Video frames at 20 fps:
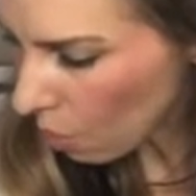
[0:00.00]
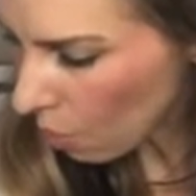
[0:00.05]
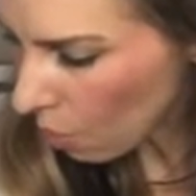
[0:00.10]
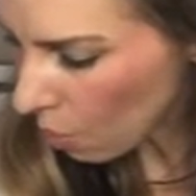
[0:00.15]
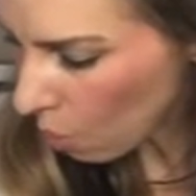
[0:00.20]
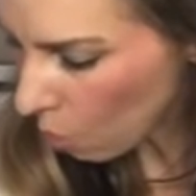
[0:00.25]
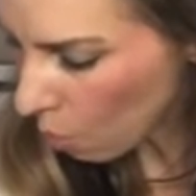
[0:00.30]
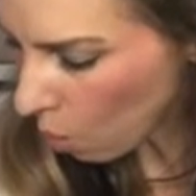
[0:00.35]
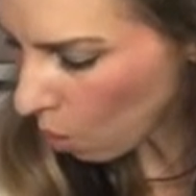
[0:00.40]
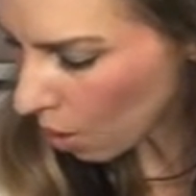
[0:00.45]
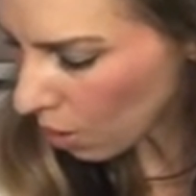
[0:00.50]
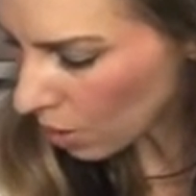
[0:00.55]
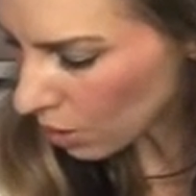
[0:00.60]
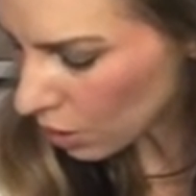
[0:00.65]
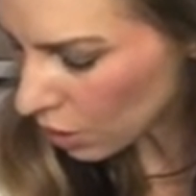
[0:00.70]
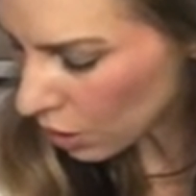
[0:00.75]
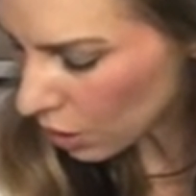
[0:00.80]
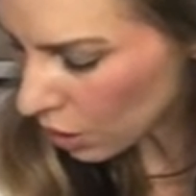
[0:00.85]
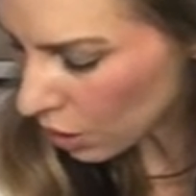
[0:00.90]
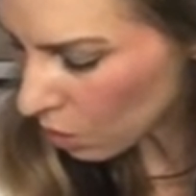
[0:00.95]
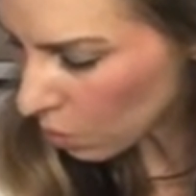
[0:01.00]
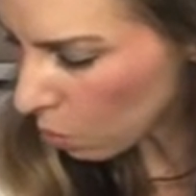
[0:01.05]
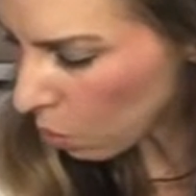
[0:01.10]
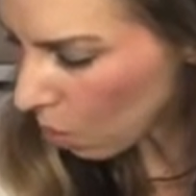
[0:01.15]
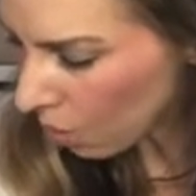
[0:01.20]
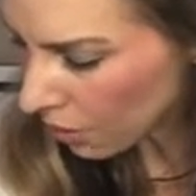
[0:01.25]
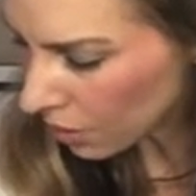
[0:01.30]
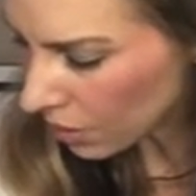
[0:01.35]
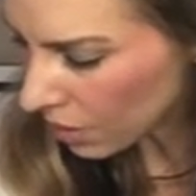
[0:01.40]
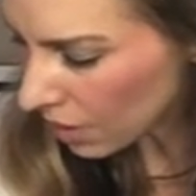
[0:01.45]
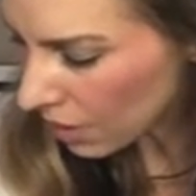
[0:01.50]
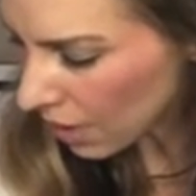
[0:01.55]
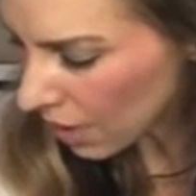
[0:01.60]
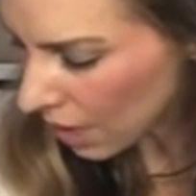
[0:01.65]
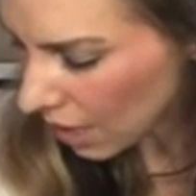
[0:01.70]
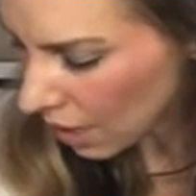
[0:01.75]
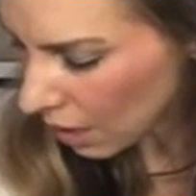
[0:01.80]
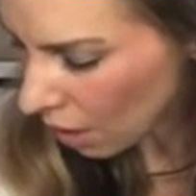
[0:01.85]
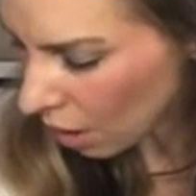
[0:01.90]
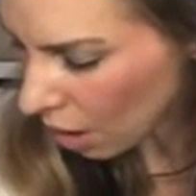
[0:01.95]
what do you want
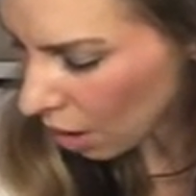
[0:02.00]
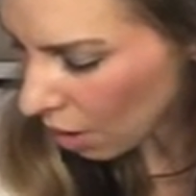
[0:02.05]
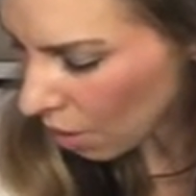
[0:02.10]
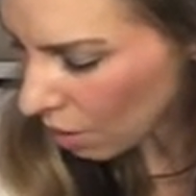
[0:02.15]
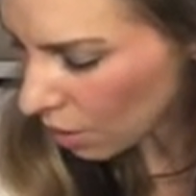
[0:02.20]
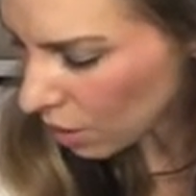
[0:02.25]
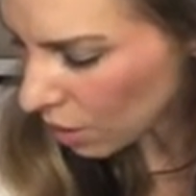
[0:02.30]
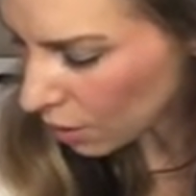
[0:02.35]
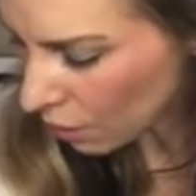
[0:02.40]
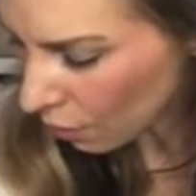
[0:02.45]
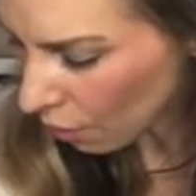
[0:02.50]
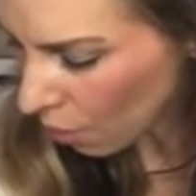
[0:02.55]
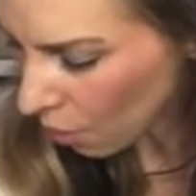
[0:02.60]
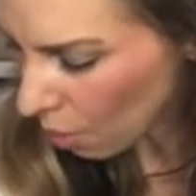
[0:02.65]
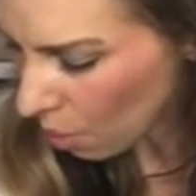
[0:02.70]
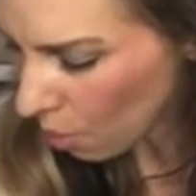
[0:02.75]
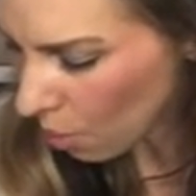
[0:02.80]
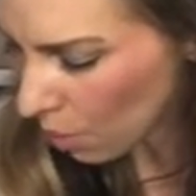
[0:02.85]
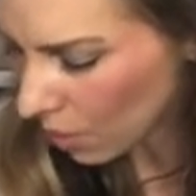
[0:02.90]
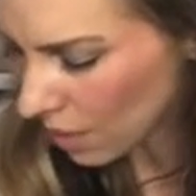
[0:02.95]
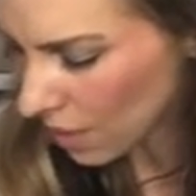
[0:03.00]
the clothes for?